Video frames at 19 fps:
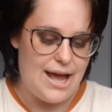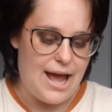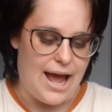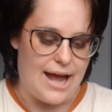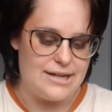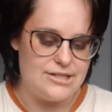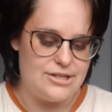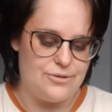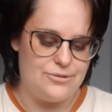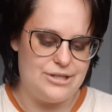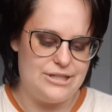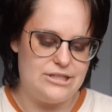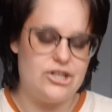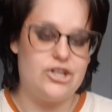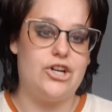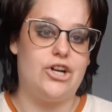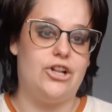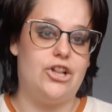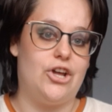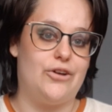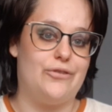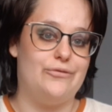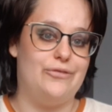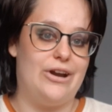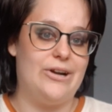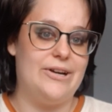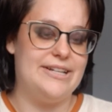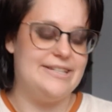And so these are going to look
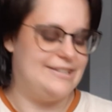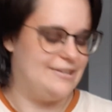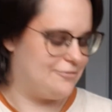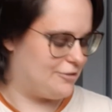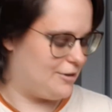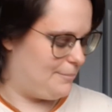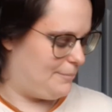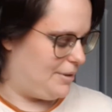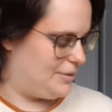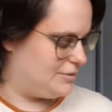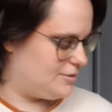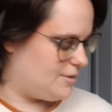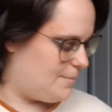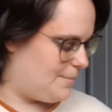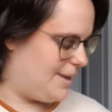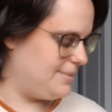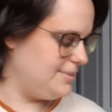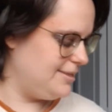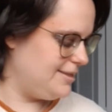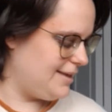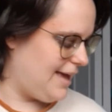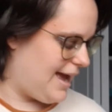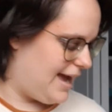very different month to month,